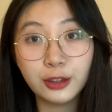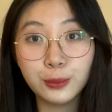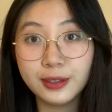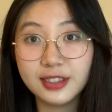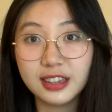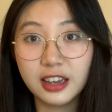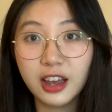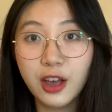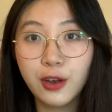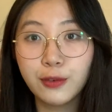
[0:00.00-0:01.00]
UBC
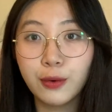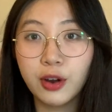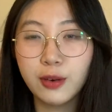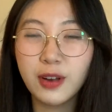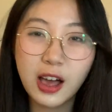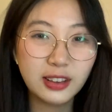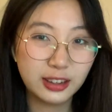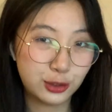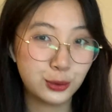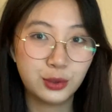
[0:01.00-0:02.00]
for around
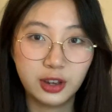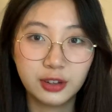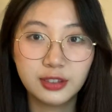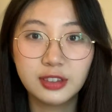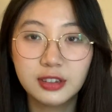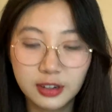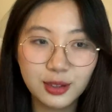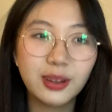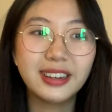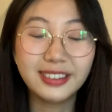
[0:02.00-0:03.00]
like 2 years. So
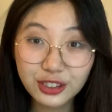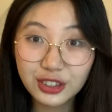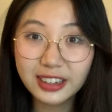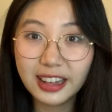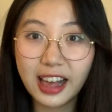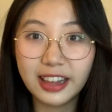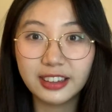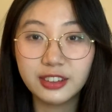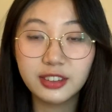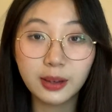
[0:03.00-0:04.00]
in addition, I had
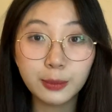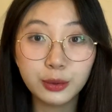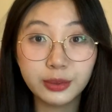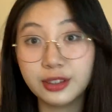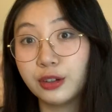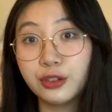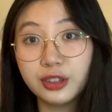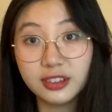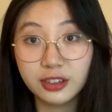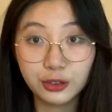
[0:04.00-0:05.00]
a summer research
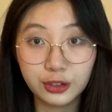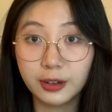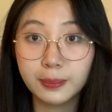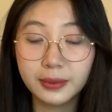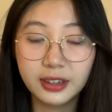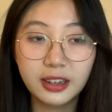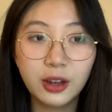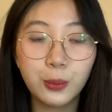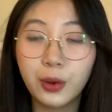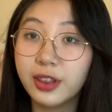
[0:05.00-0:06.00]
internship
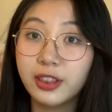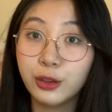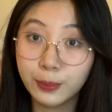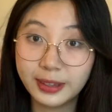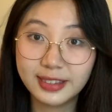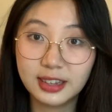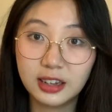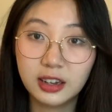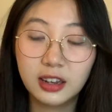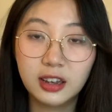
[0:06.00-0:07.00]
with
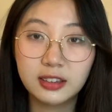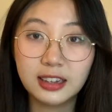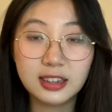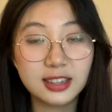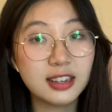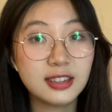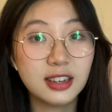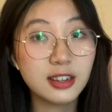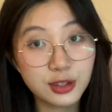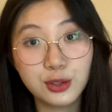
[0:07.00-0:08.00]
UBC Data Science
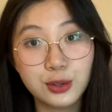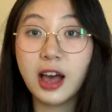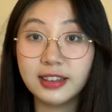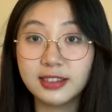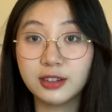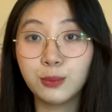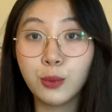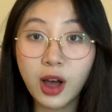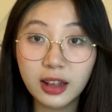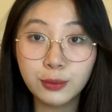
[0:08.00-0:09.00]
Institute. I've done
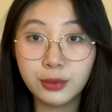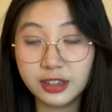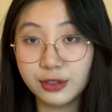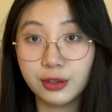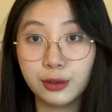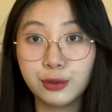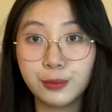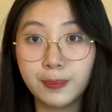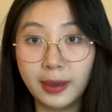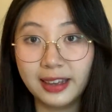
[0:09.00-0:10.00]
1
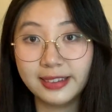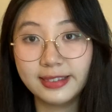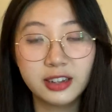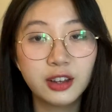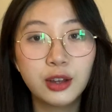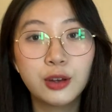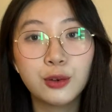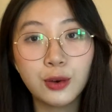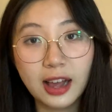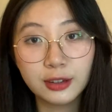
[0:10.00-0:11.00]
research-based
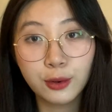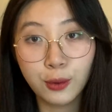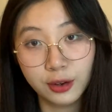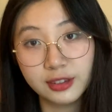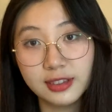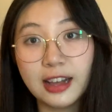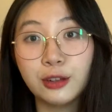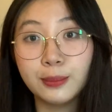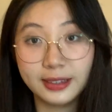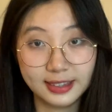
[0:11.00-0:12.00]
grad course at
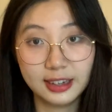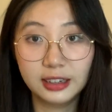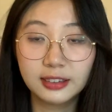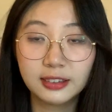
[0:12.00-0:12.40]
UBC.